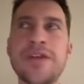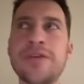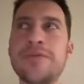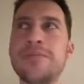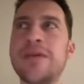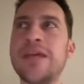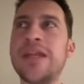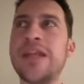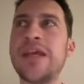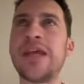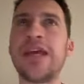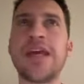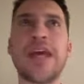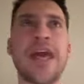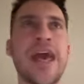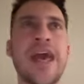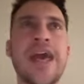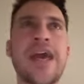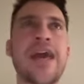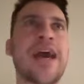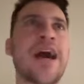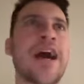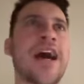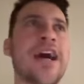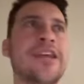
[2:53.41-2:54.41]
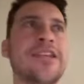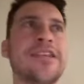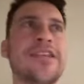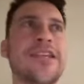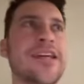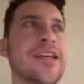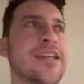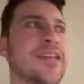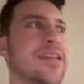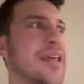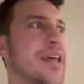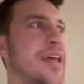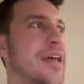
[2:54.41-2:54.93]
meaning, hey, I
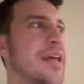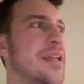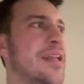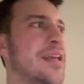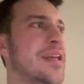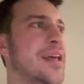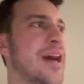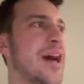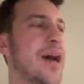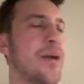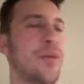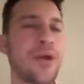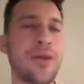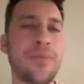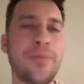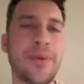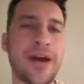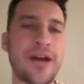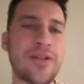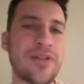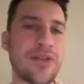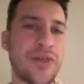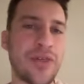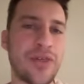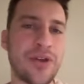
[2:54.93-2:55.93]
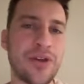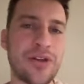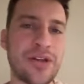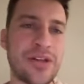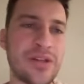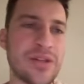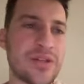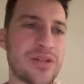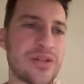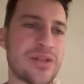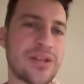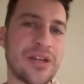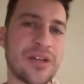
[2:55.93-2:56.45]
think that I want to buy in the
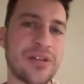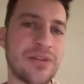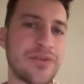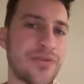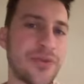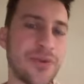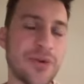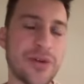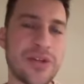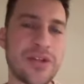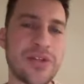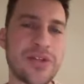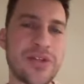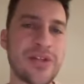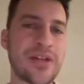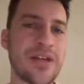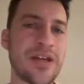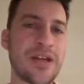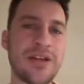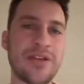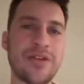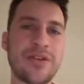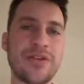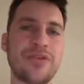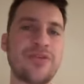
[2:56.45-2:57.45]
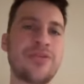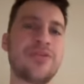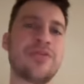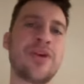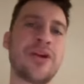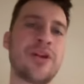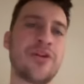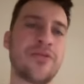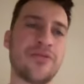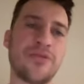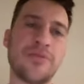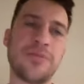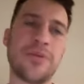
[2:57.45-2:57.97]
30s and sell in the 40s. And then you do
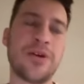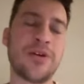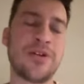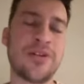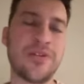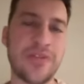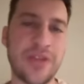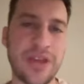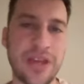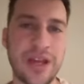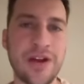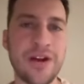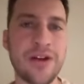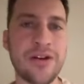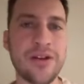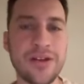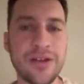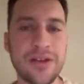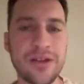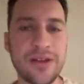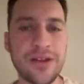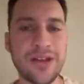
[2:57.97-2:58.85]
that over a period of a year.